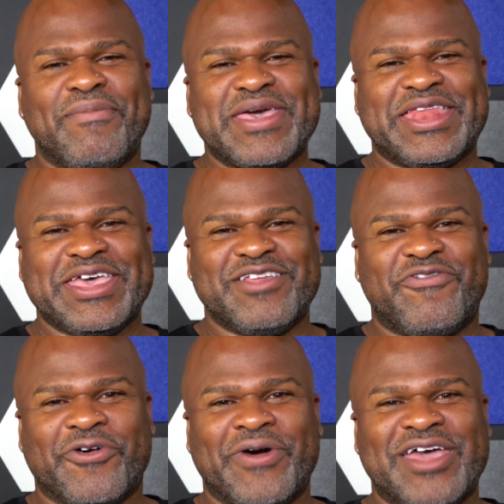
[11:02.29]
me at
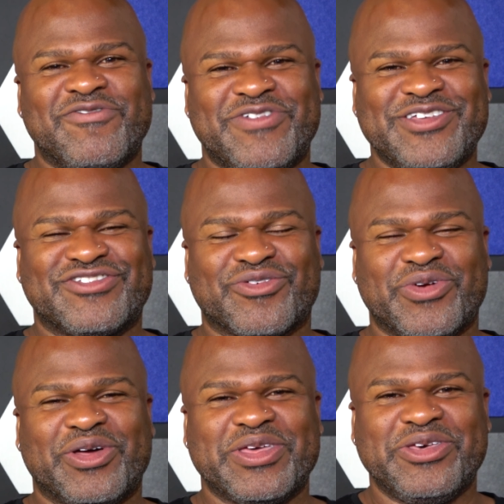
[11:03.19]

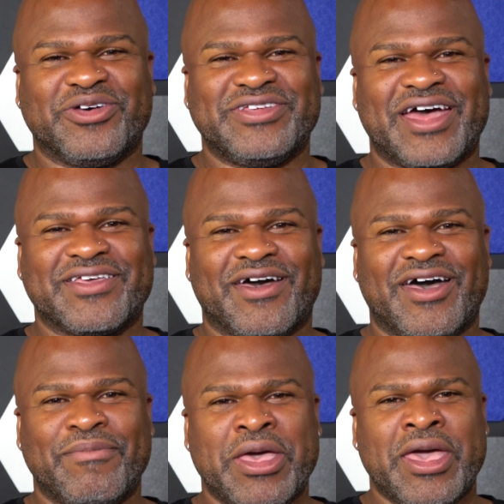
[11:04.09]

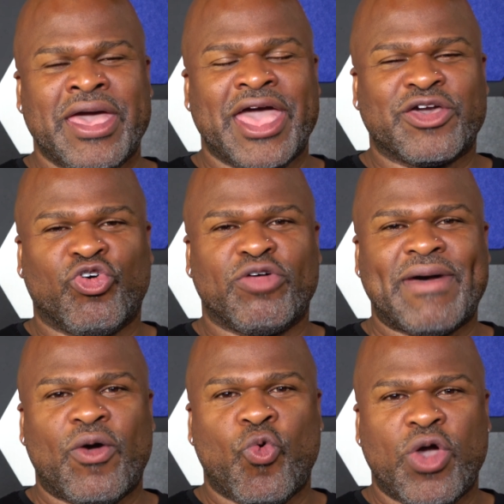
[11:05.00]
info@vterrellhill.com and go to
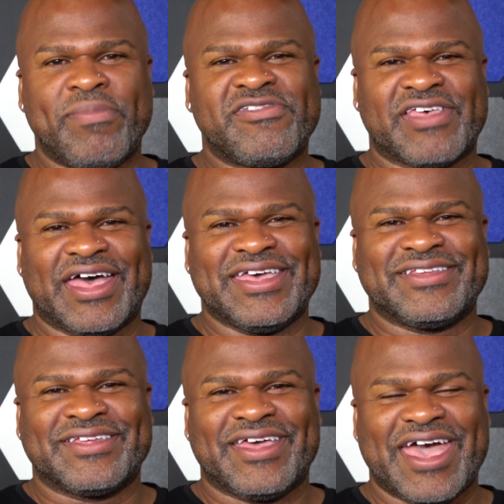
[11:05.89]
my
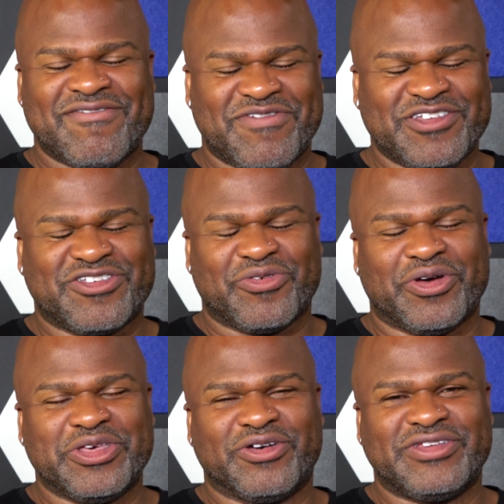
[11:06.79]
website at
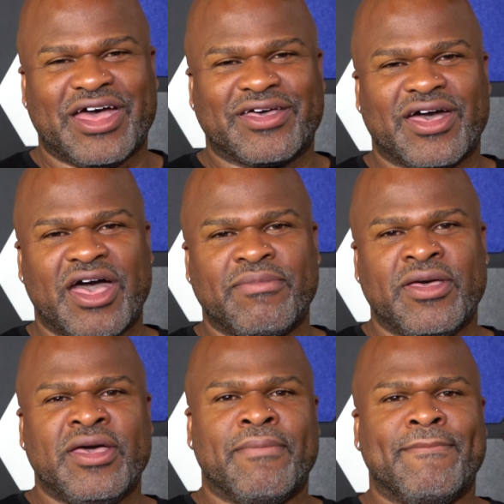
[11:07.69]
vterrellhill.com.
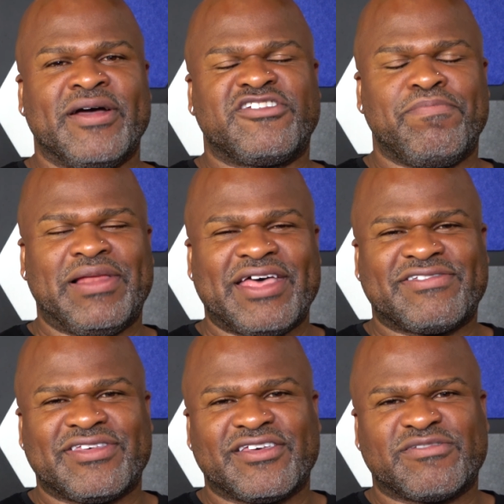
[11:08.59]
Much
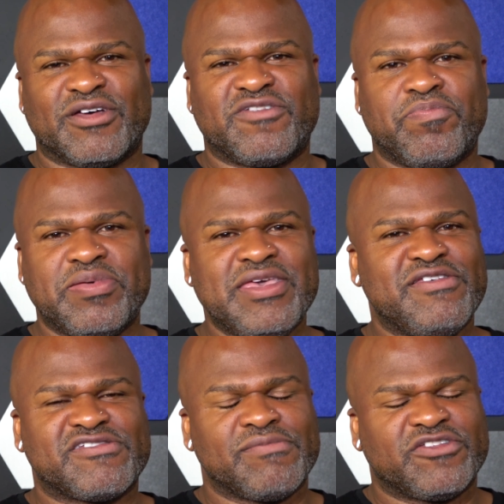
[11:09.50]
blessings, much
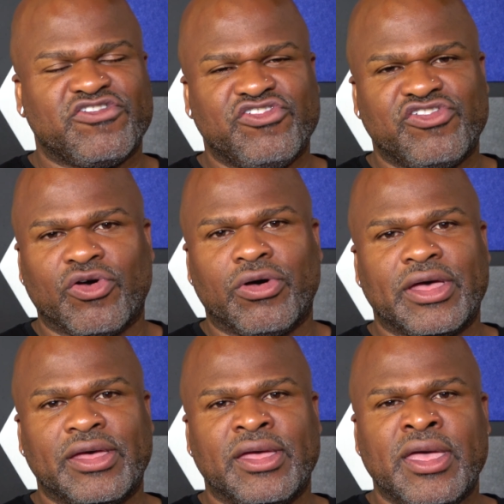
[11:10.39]
peace, much
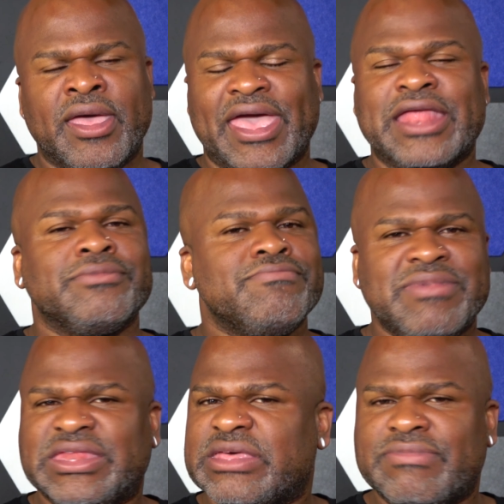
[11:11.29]
joy, and many,